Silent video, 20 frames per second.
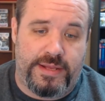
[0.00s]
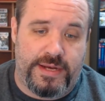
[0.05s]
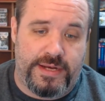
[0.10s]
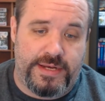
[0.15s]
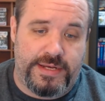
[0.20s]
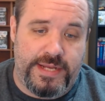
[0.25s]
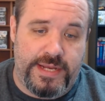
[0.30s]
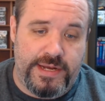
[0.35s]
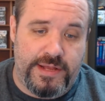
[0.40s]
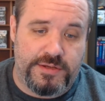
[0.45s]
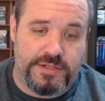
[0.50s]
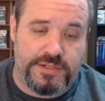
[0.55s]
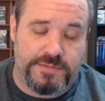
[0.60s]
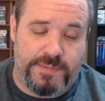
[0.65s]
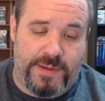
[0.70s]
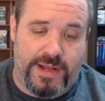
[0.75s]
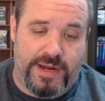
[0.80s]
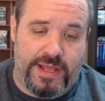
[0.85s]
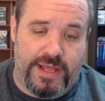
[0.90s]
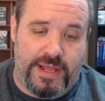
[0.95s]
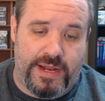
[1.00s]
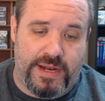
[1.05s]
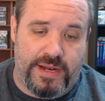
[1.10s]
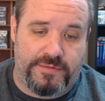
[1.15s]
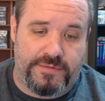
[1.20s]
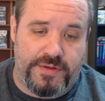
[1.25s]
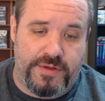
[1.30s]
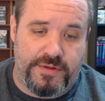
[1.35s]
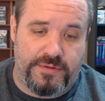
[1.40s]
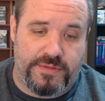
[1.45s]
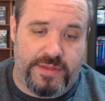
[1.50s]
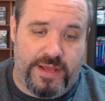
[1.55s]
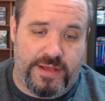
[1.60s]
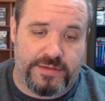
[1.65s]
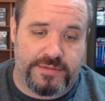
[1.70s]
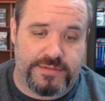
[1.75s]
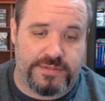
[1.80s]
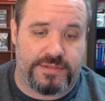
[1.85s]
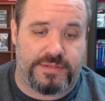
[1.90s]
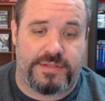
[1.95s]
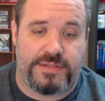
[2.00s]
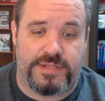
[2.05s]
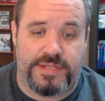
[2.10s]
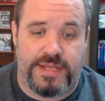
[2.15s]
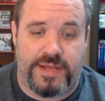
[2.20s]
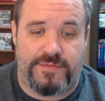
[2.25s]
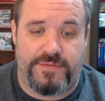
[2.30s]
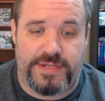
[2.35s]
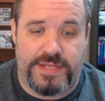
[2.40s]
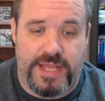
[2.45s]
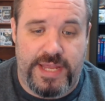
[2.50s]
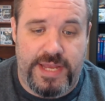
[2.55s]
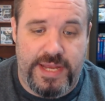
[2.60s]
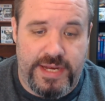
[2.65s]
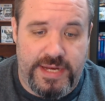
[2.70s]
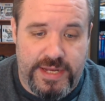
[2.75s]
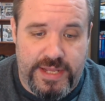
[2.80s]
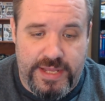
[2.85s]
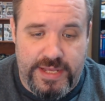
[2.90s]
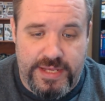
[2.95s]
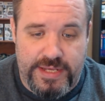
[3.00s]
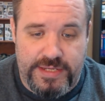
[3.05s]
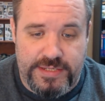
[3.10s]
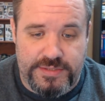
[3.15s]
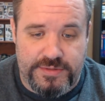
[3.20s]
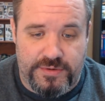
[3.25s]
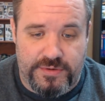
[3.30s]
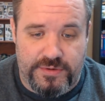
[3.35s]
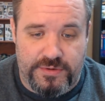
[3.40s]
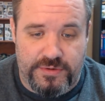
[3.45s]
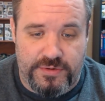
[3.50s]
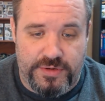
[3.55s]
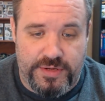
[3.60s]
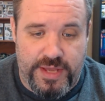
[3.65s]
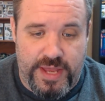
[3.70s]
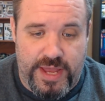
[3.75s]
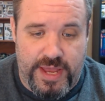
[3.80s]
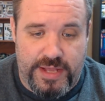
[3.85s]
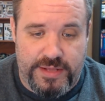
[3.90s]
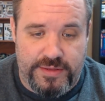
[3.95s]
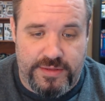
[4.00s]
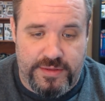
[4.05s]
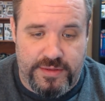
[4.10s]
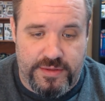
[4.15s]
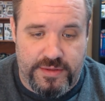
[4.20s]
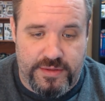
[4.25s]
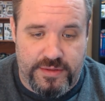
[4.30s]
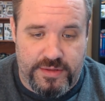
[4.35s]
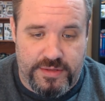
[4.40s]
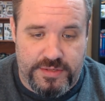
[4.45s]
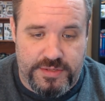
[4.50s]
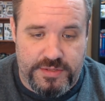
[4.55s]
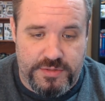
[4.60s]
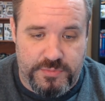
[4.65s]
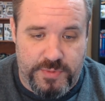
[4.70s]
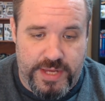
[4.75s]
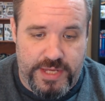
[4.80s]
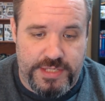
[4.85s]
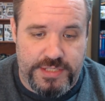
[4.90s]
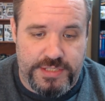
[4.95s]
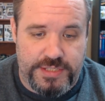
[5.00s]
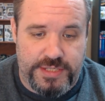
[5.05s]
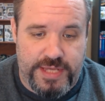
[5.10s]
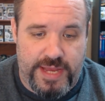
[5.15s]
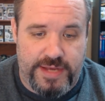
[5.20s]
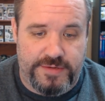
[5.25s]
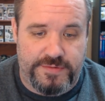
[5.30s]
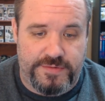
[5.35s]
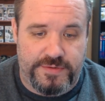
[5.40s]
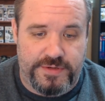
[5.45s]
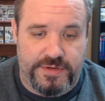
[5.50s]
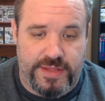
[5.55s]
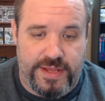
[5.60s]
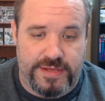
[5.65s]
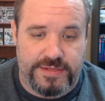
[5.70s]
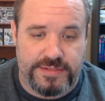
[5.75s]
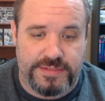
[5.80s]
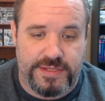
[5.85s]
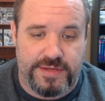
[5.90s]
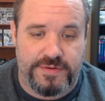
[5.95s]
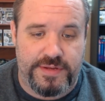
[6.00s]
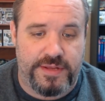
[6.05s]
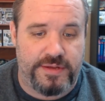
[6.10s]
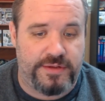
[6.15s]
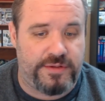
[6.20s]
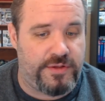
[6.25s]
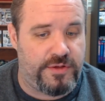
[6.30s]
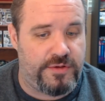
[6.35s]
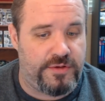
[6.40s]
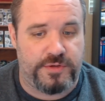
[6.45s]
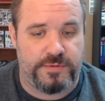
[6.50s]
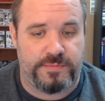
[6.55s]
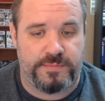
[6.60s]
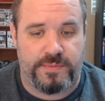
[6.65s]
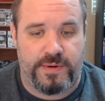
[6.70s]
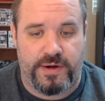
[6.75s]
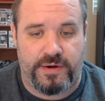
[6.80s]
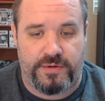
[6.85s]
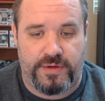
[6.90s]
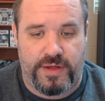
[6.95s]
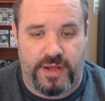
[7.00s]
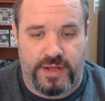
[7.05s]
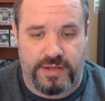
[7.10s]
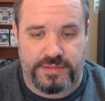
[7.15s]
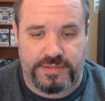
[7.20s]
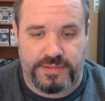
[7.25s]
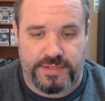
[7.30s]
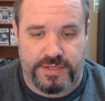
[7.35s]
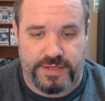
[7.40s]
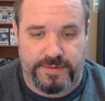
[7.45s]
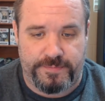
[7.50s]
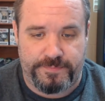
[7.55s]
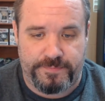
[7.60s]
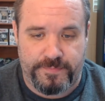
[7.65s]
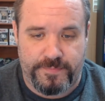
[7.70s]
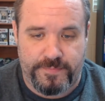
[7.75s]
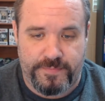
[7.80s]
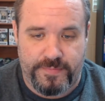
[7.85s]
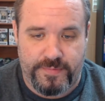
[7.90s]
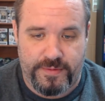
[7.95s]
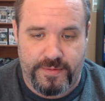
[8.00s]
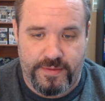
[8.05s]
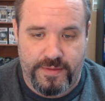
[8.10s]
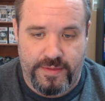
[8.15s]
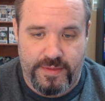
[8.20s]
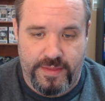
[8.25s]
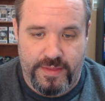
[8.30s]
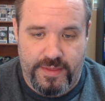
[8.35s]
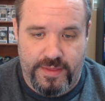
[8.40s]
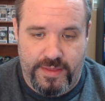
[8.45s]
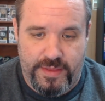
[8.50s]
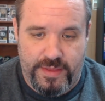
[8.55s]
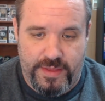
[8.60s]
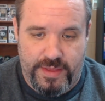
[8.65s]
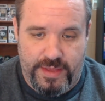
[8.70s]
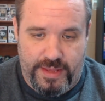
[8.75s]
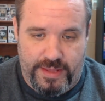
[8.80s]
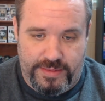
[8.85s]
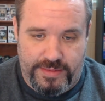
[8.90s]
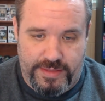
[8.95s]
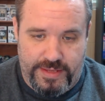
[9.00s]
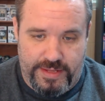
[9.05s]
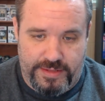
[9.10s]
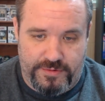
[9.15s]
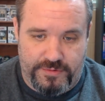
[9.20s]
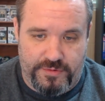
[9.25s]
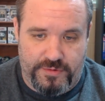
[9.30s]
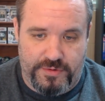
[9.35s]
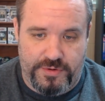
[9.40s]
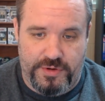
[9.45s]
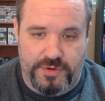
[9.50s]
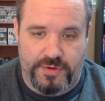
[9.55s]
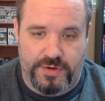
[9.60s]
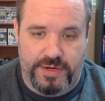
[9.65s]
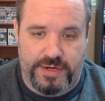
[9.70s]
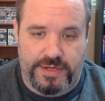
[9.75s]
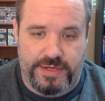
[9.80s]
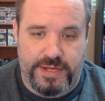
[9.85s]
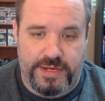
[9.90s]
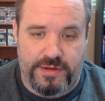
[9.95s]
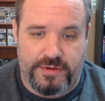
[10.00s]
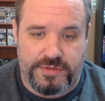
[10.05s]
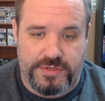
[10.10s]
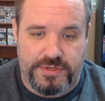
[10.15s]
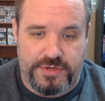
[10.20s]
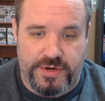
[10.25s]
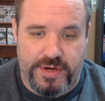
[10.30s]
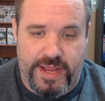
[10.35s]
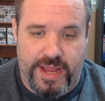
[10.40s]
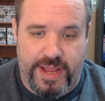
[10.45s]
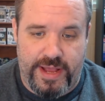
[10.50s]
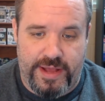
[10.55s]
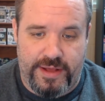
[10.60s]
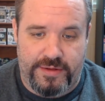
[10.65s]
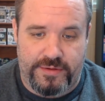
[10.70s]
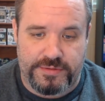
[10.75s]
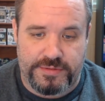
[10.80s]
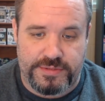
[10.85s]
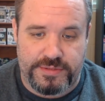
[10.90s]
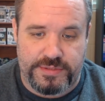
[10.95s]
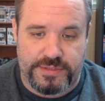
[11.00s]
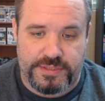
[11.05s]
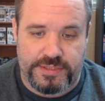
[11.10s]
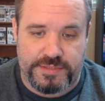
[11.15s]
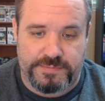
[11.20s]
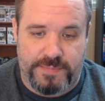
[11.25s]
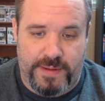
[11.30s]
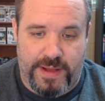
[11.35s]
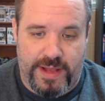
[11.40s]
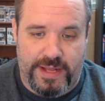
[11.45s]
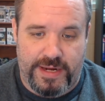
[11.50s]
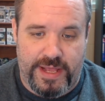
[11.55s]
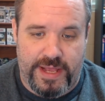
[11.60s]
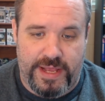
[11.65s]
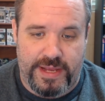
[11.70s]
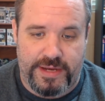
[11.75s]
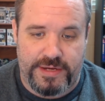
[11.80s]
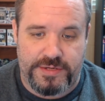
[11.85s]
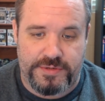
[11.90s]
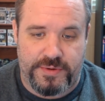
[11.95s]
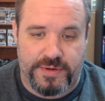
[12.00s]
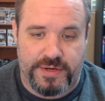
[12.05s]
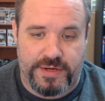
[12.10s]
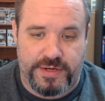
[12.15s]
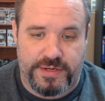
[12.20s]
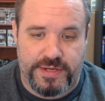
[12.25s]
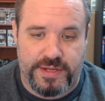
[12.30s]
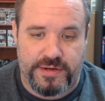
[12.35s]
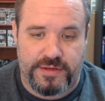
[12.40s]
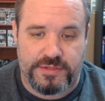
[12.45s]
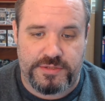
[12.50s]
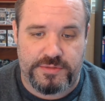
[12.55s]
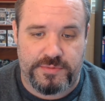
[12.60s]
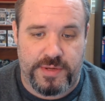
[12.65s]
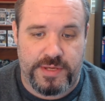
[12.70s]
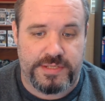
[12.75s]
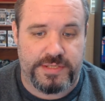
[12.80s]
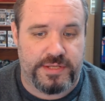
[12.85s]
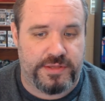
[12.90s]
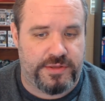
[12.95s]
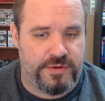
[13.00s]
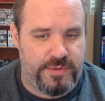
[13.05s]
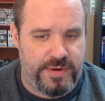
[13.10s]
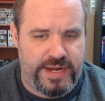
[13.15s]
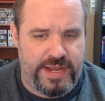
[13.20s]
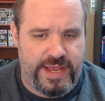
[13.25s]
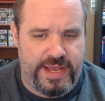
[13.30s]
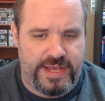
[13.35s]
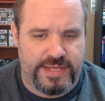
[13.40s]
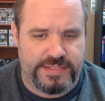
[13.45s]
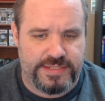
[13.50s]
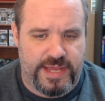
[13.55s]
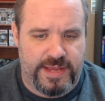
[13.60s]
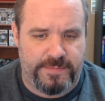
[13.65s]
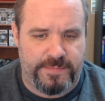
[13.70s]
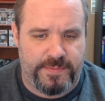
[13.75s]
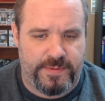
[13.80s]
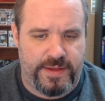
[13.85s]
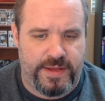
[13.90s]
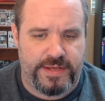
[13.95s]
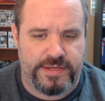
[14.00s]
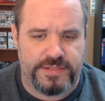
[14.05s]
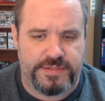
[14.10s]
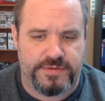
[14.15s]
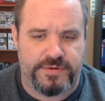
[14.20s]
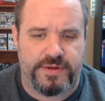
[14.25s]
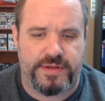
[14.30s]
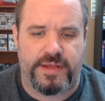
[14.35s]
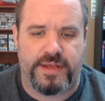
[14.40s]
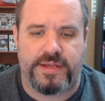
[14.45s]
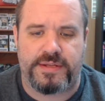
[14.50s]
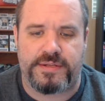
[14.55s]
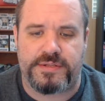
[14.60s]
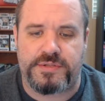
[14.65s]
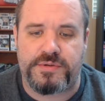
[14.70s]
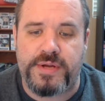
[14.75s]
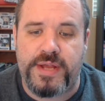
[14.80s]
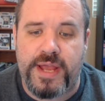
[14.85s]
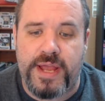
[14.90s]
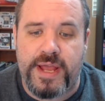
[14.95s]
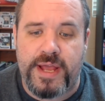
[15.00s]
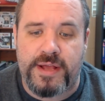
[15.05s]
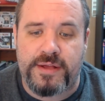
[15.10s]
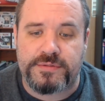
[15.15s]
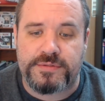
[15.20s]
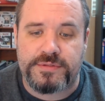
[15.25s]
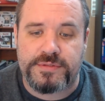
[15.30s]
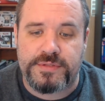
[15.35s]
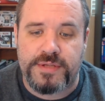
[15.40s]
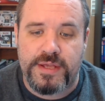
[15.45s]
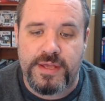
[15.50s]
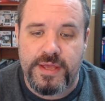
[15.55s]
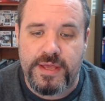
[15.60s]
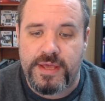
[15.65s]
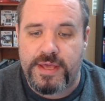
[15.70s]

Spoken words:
the Nintendo Spotlight of 2017 is going to look at the Switch. Games for 2017 include Super Mario Odyssey. And then they're going to do a Nintendo Treehouse and Spotlight enjoy Nintendo Switch, the 3DS gameplay and Treehouse